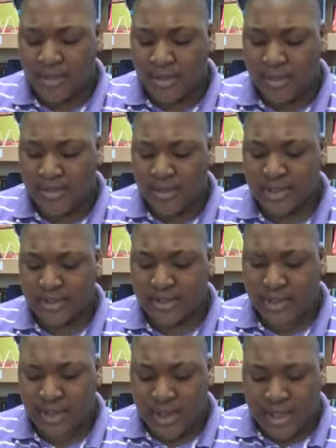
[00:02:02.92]
Medical Center,
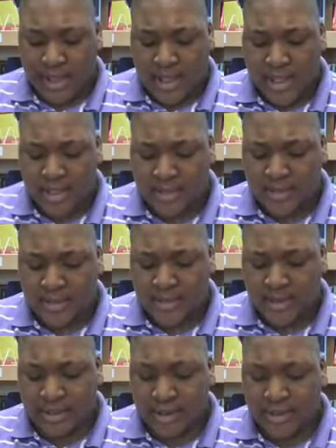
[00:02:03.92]
and
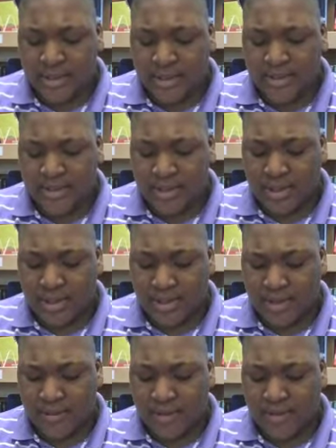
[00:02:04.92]
a nurse escorted us
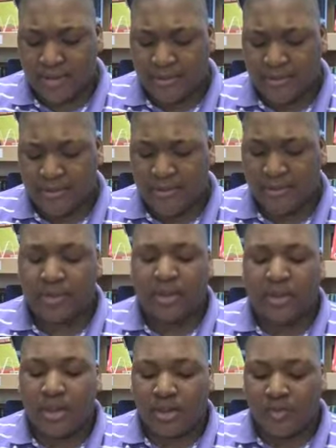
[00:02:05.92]
to a family room.
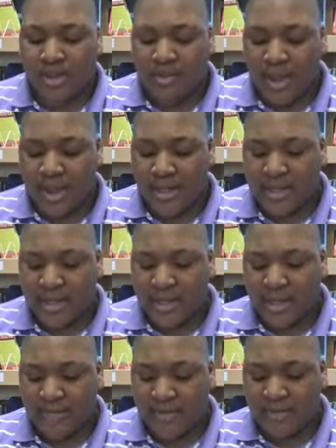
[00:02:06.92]
We waited,
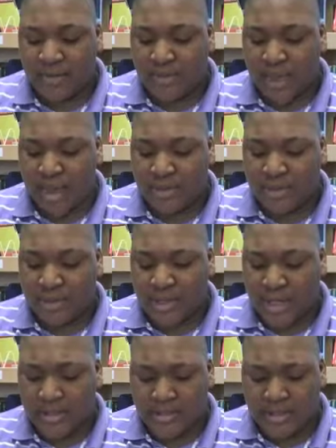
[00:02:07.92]
and after a few hours, the
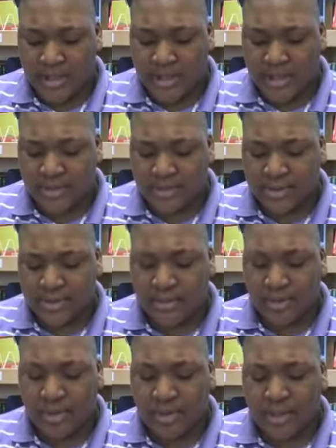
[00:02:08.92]
doctor said there was
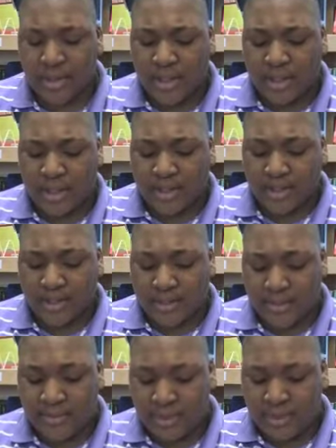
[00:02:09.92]
nothing more
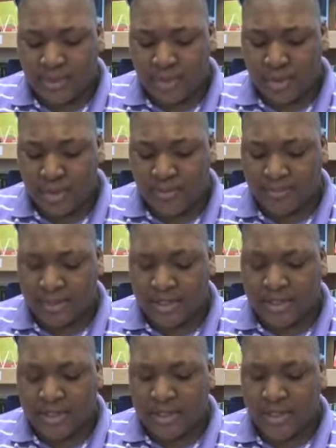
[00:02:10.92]
could be
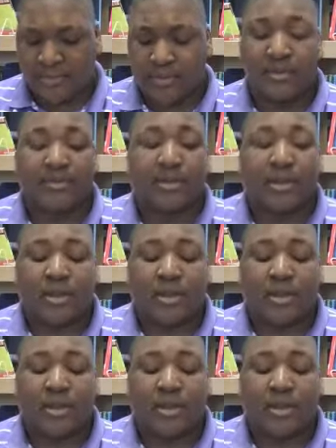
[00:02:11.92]
done to help him.